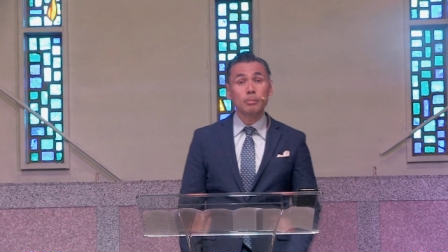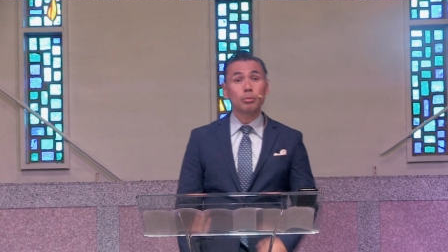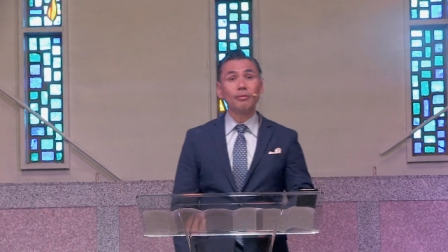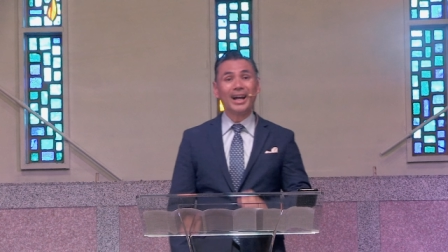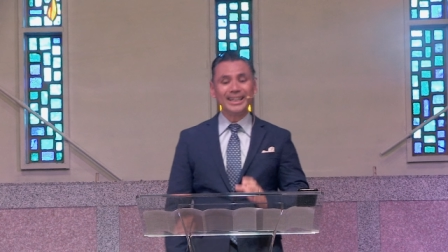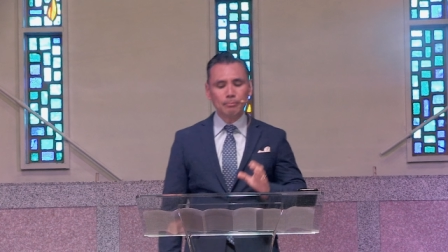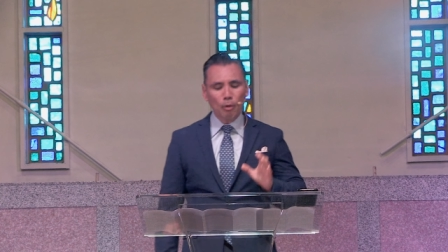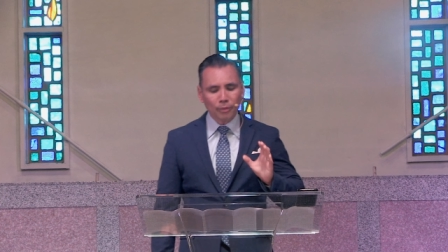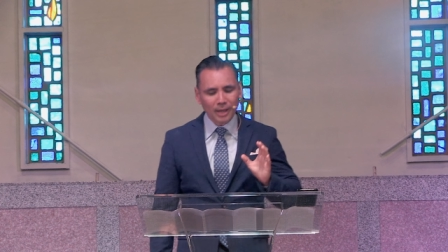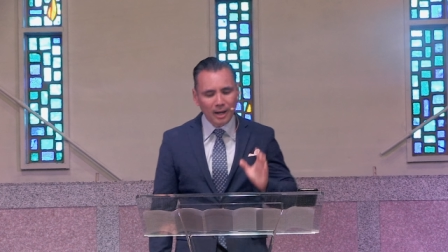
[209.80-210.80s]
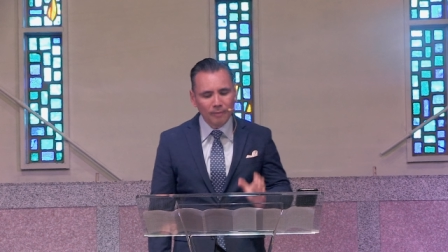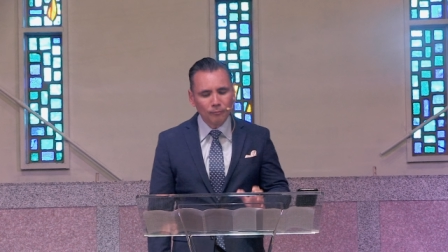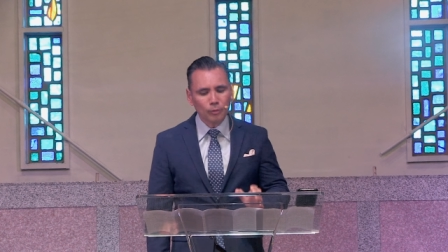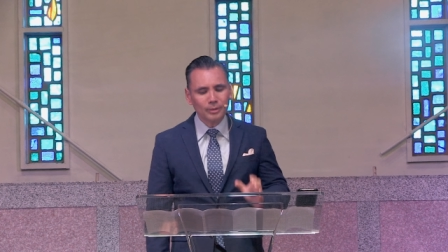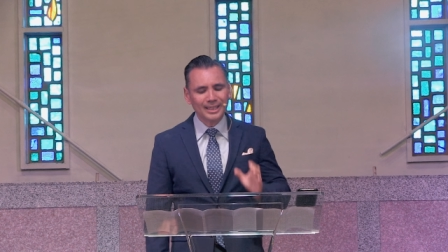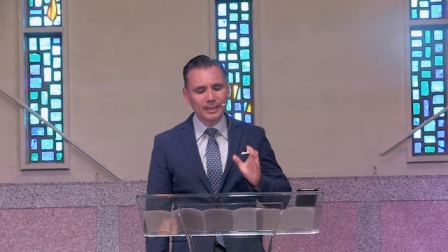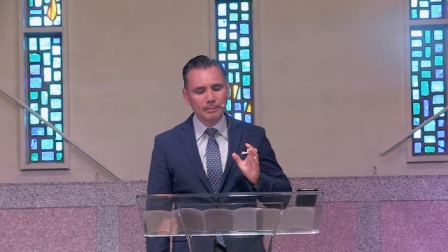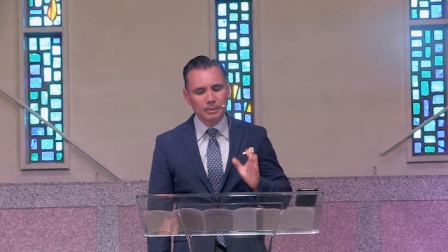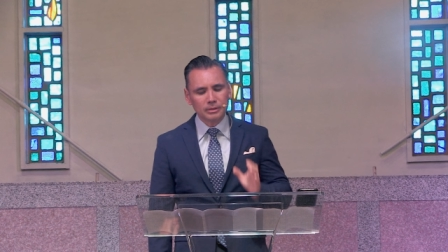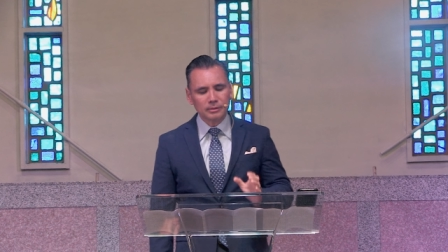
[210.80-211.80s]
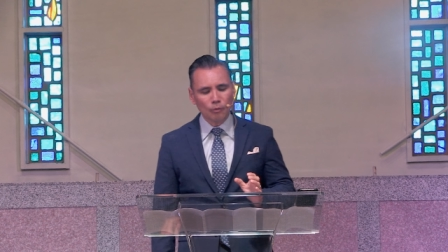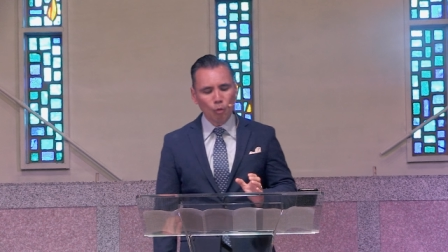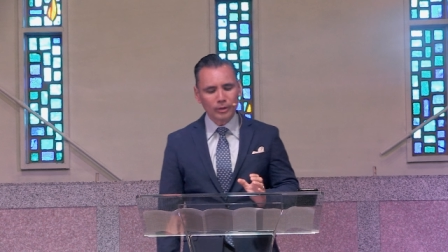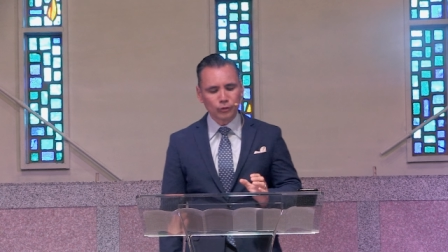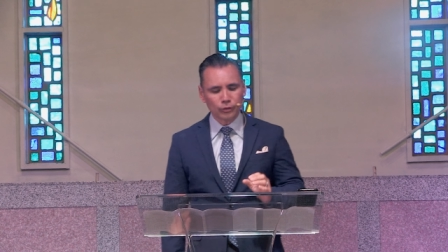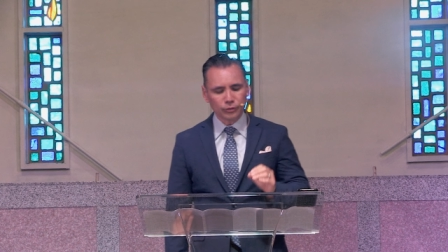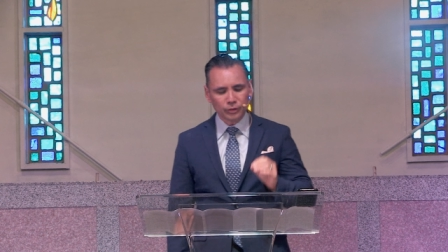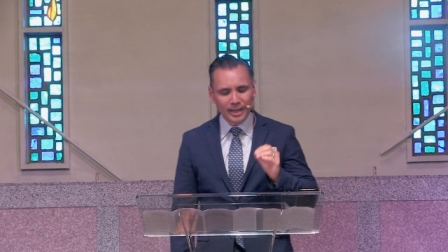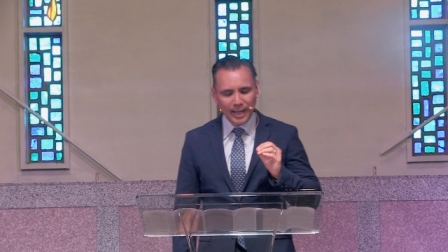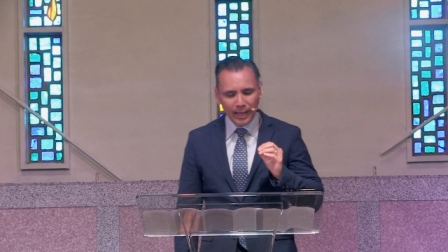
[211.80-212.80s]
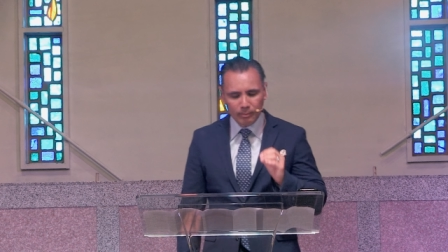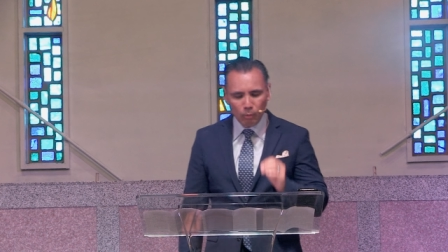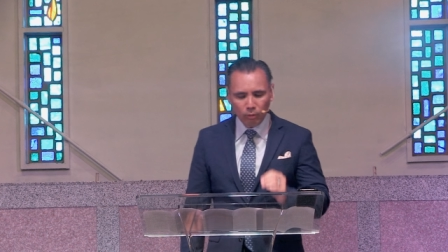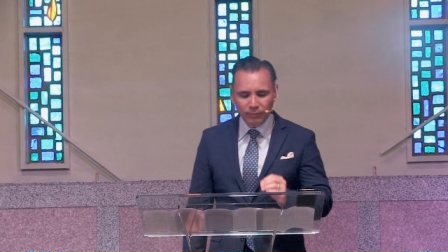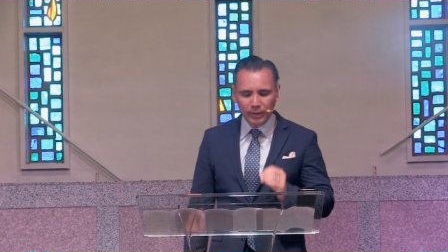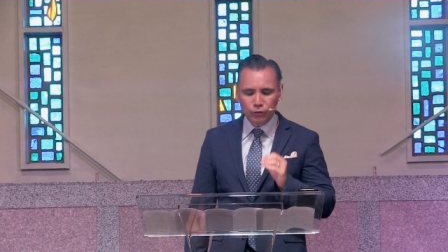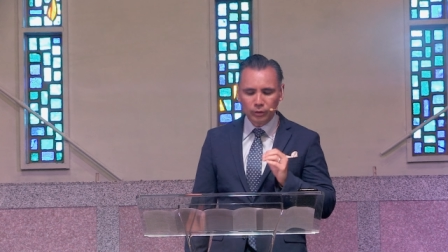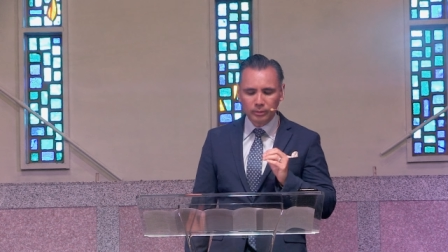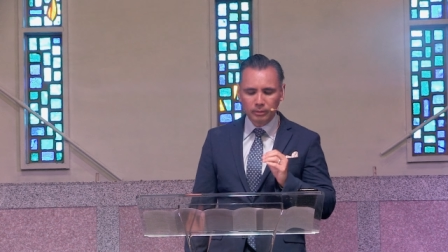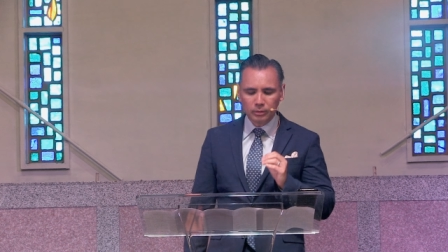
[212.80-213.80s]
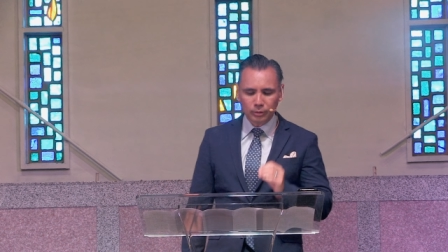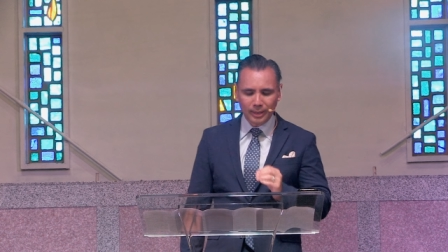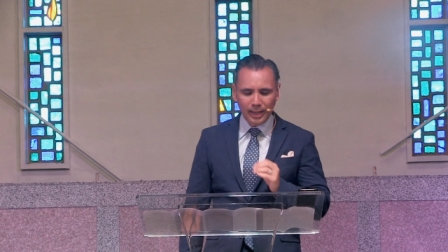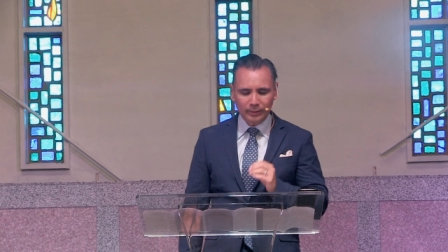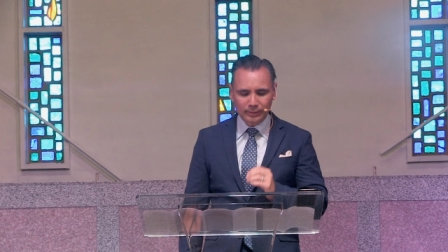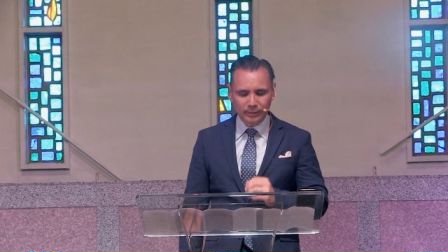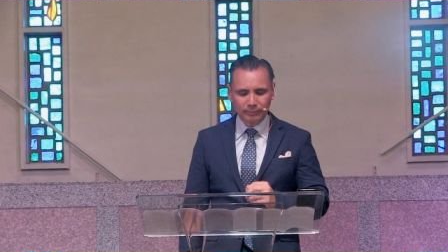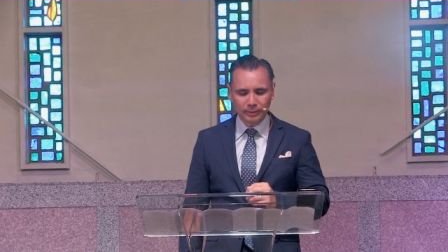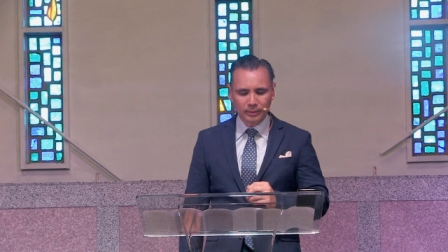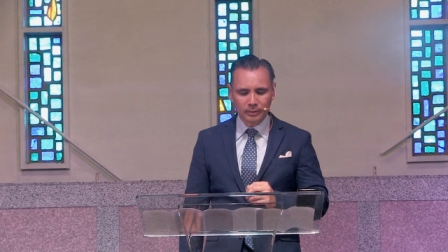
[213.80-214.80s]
providing both comfort in the midst of questions and motivation to godly living.